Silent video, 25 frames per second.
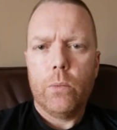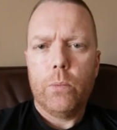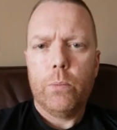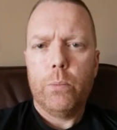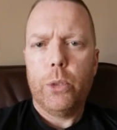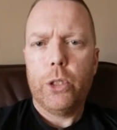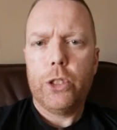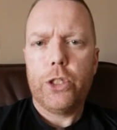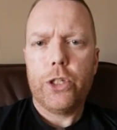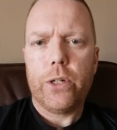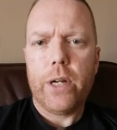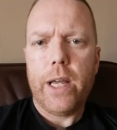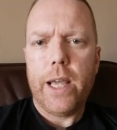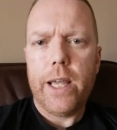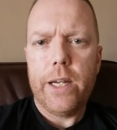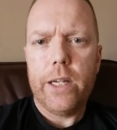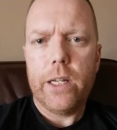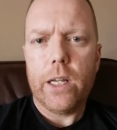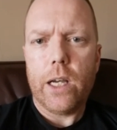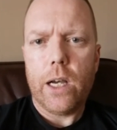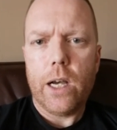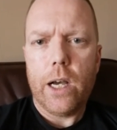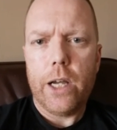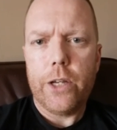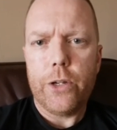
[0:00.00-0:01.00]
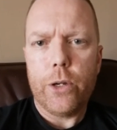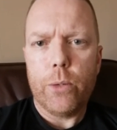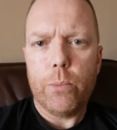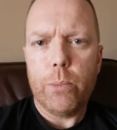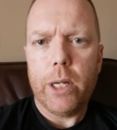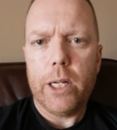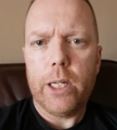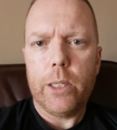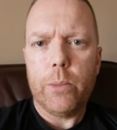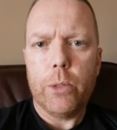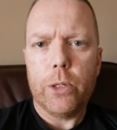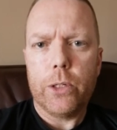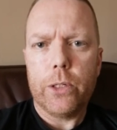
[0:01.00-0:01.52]
Put your hand on your
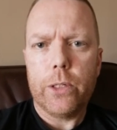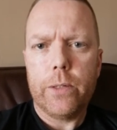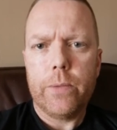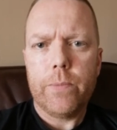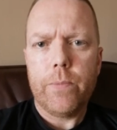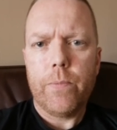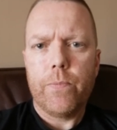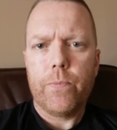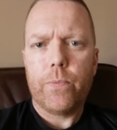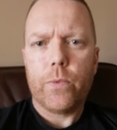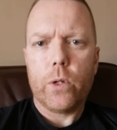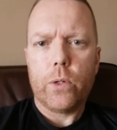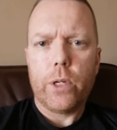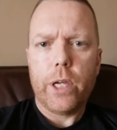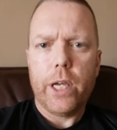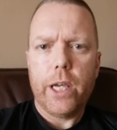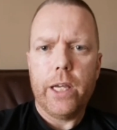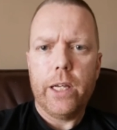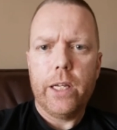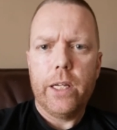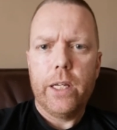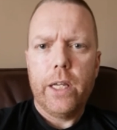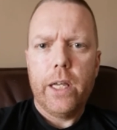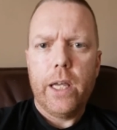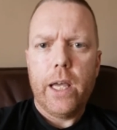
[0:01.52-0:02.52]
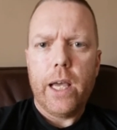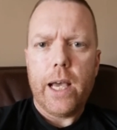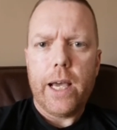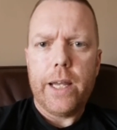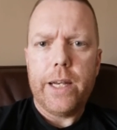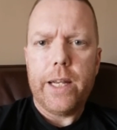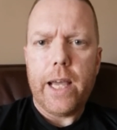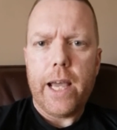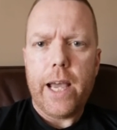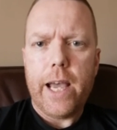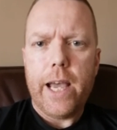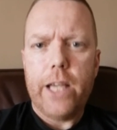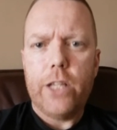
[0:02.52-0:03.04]
belly button, okay?
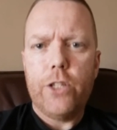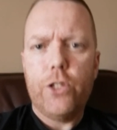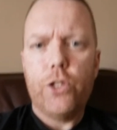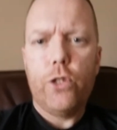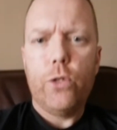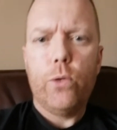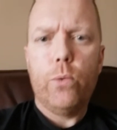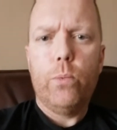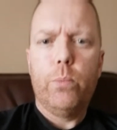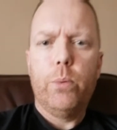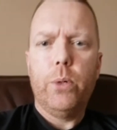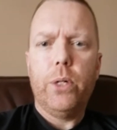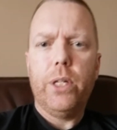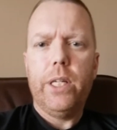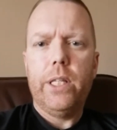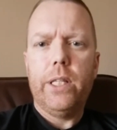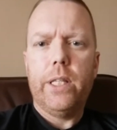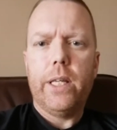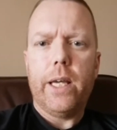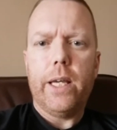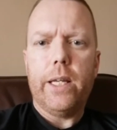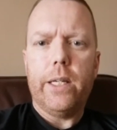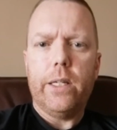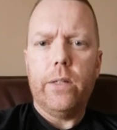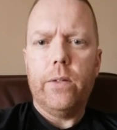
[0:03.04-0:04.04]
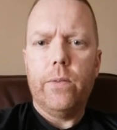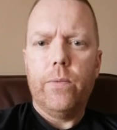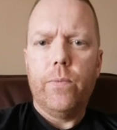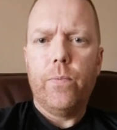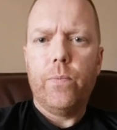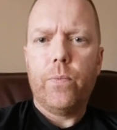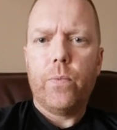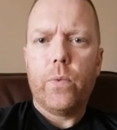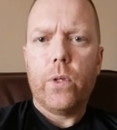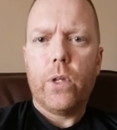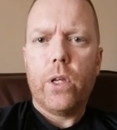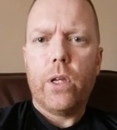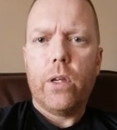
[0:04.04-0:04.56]
And as you breathe in,
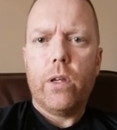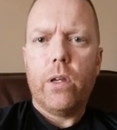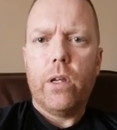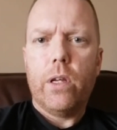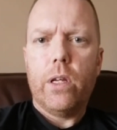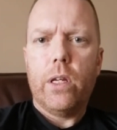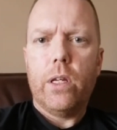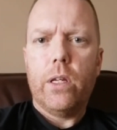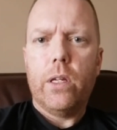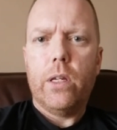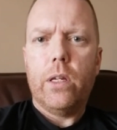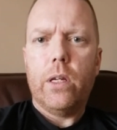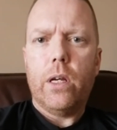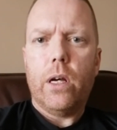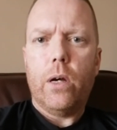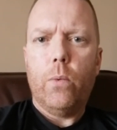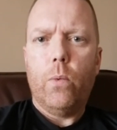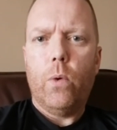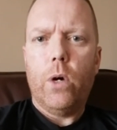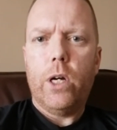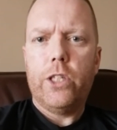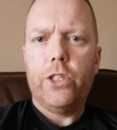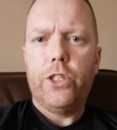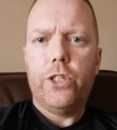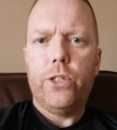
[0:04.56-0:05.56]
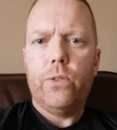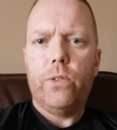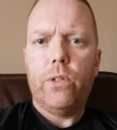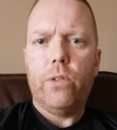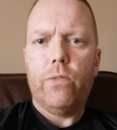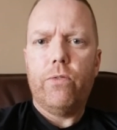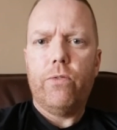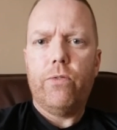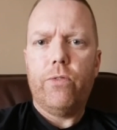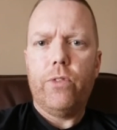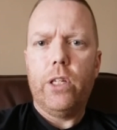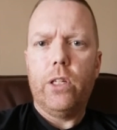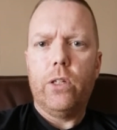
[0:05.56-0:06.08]
I want you to
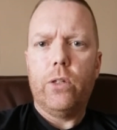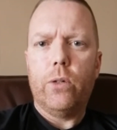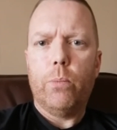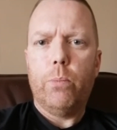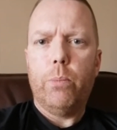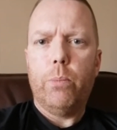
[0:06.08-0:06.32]
feel your